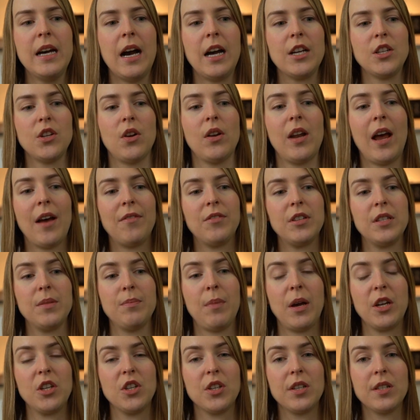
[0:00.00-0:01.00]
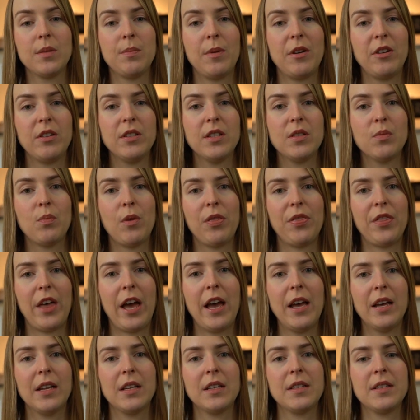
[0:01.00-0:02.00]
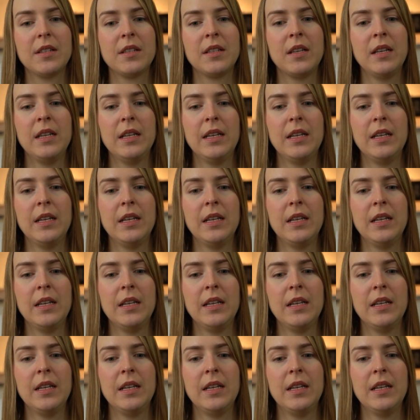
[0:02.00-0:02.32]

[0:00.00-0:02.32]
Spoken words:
I don't have as much experience with that.